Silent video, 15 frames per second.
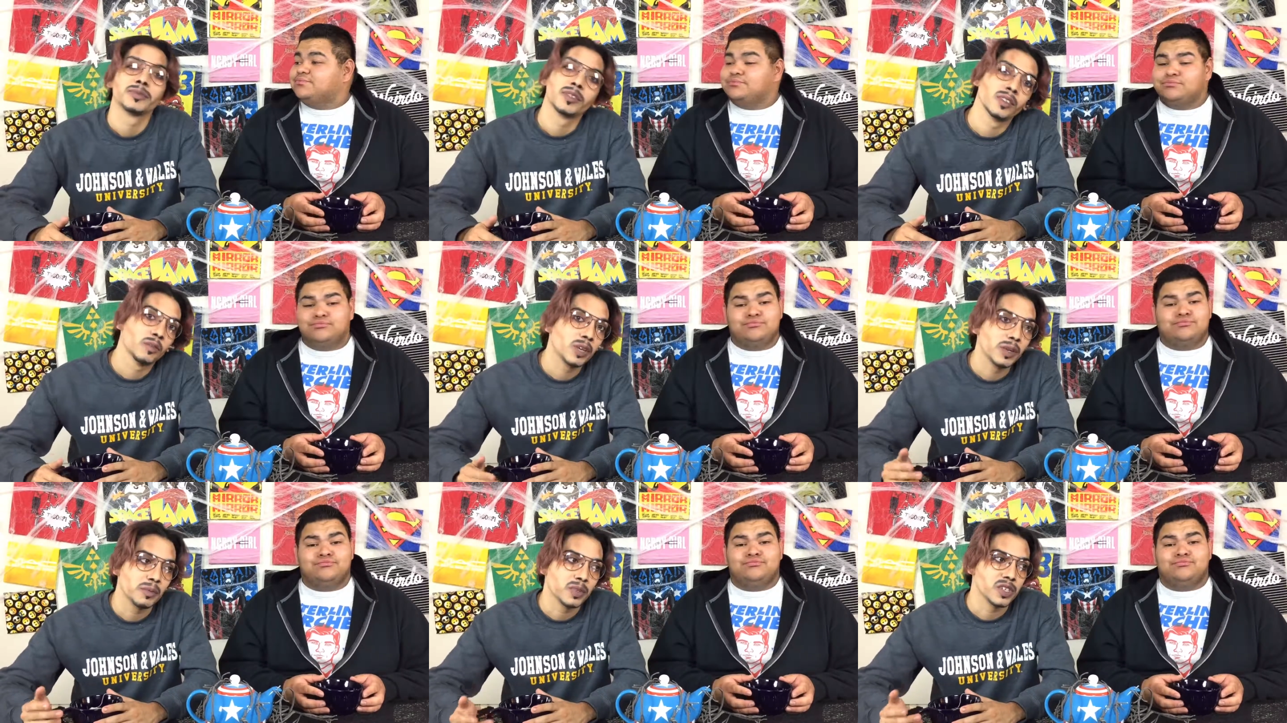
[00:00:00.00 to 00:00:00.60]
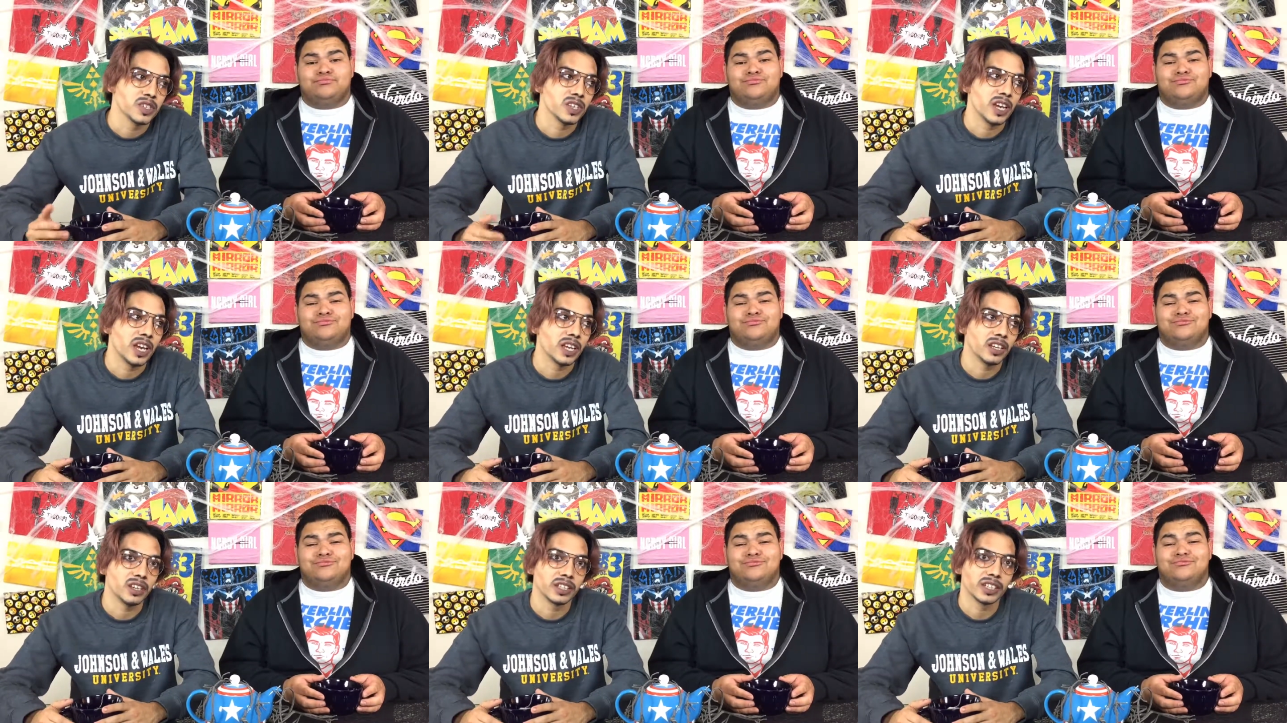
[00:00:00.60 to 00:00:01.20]
Speaker 1: We appreciate
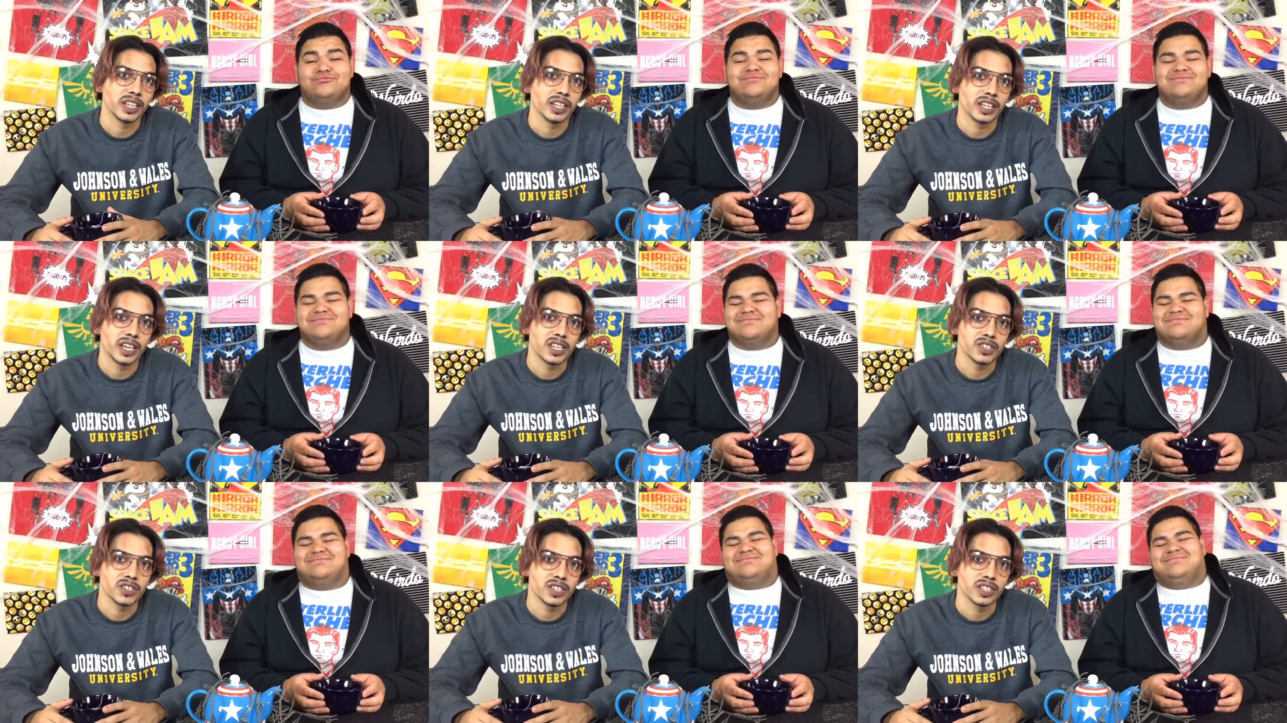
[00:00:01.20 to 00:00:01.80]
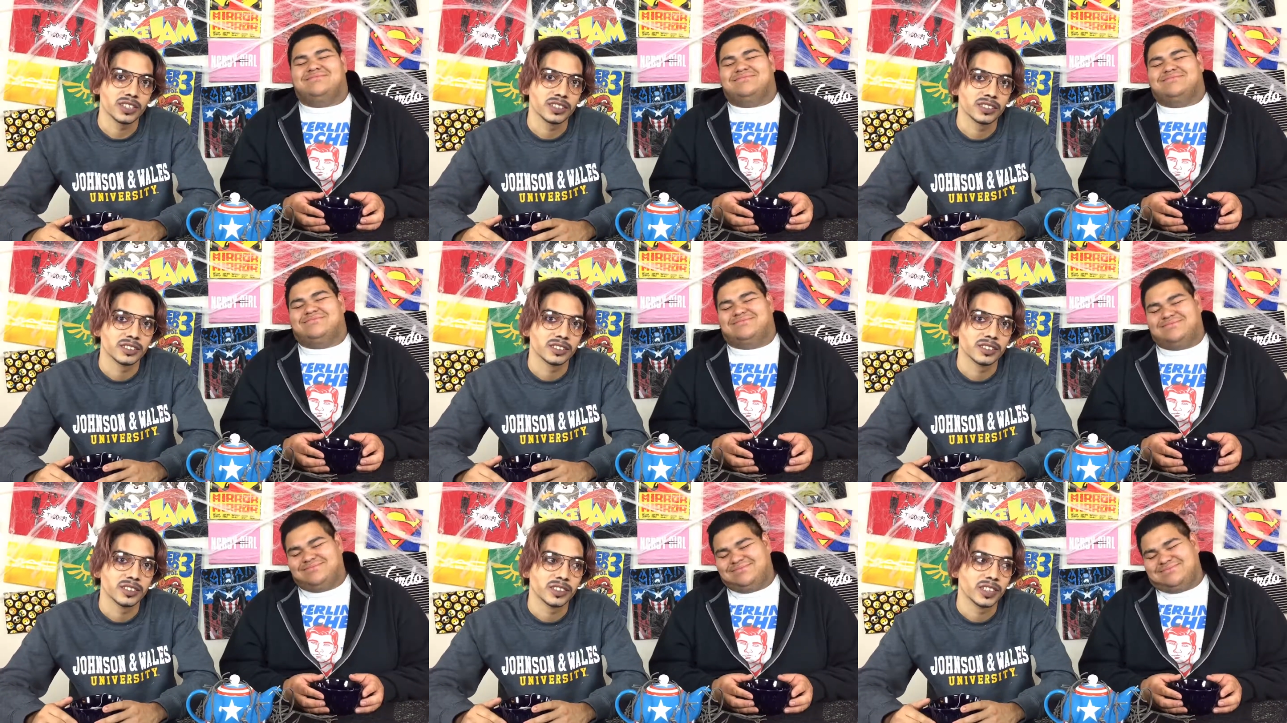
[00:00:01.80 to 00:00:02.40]
your dedication
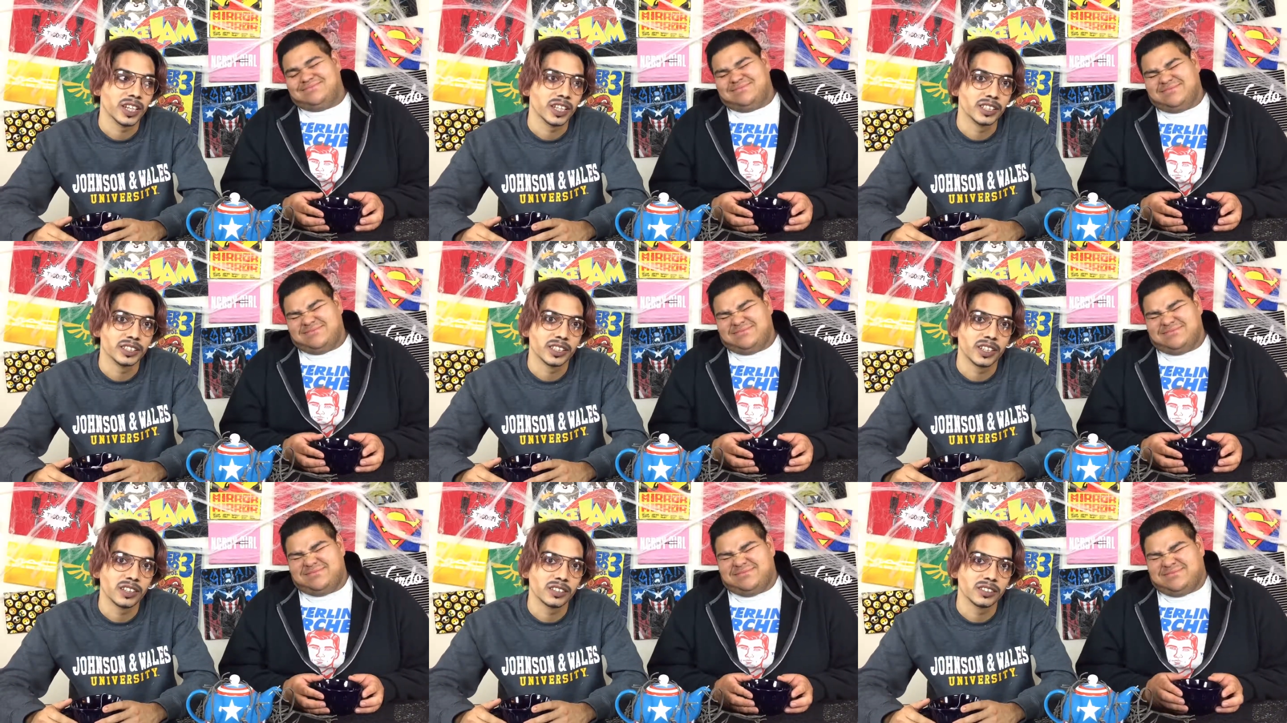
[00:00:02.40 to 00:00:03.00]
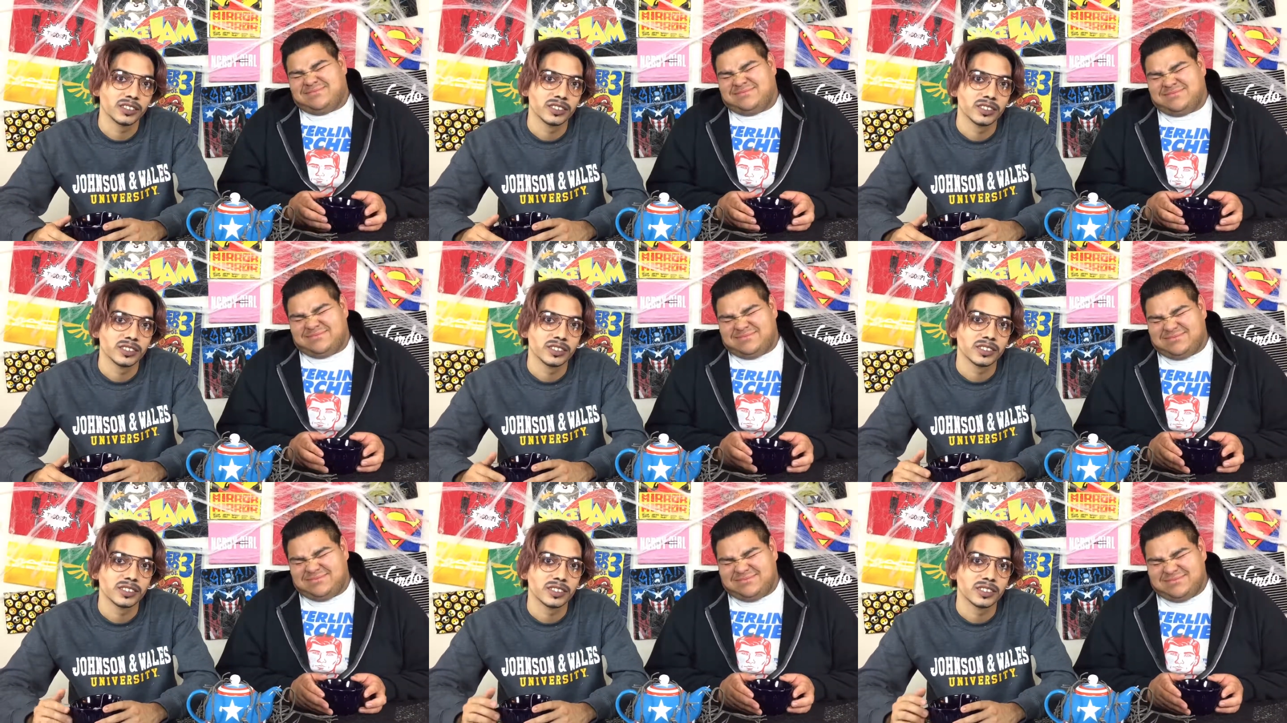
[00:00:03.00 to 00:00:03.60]
to us, though.
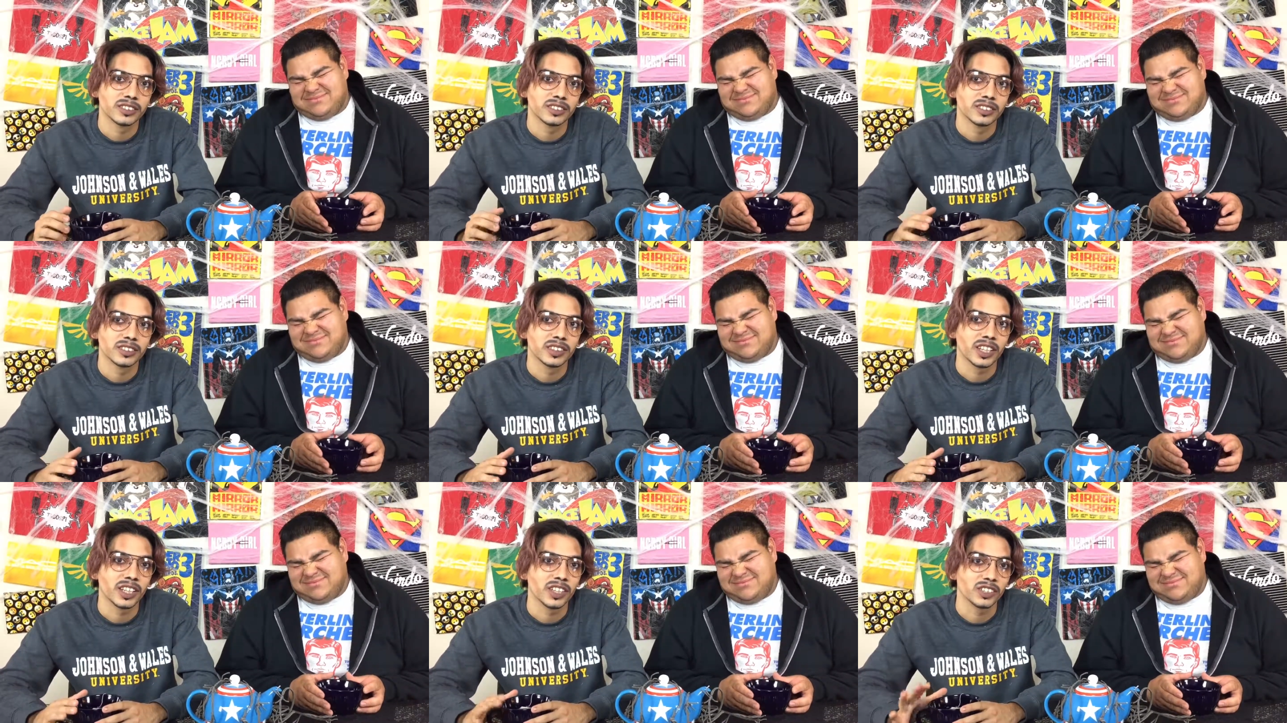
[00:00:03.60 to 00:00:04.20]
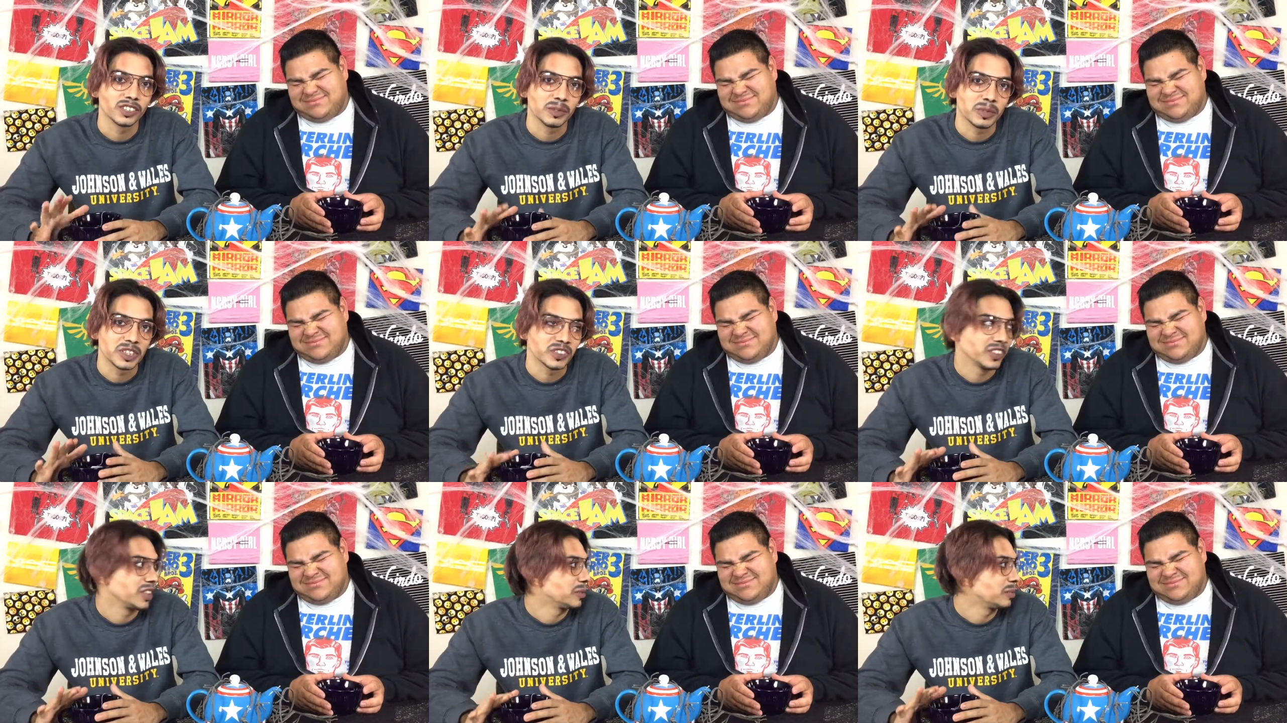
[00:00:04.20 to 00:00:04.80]
Thank you so much for your